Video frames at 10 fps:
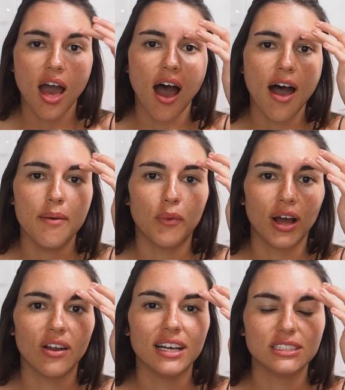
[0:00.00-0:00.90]

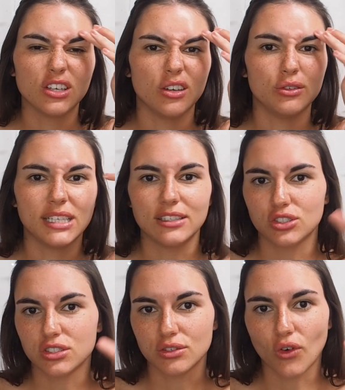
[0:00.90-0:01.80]
I like to use it
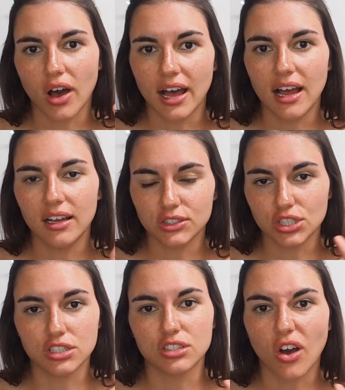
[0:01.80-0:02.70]
just as